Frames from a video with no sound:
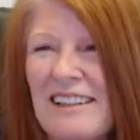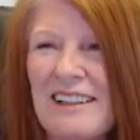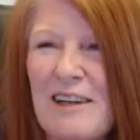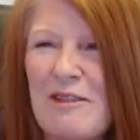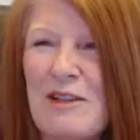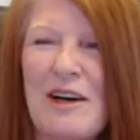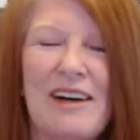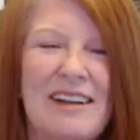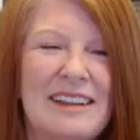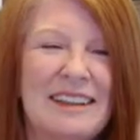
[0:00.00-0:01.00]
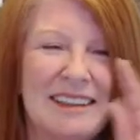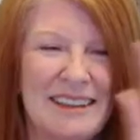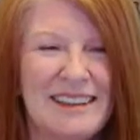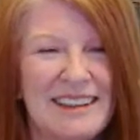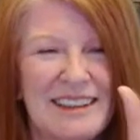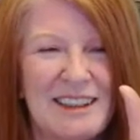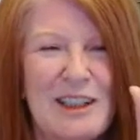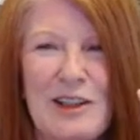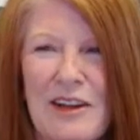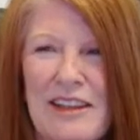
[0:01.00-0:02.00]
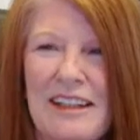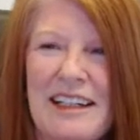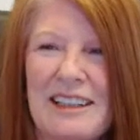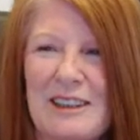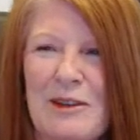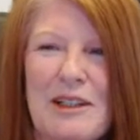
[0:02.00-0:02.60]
Love you all. I'll see you on the next